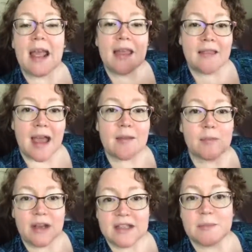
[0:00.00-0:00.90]
And that
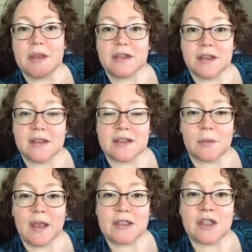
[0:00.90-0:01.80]
brings me to this
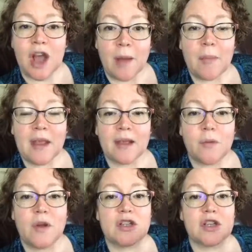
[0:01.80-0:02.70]
week's topic,
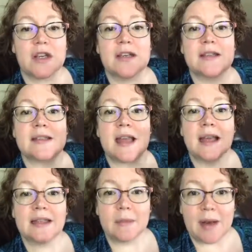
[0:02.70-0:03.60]
which is
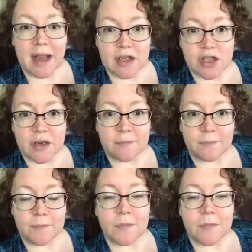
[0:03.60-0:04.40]
elimination.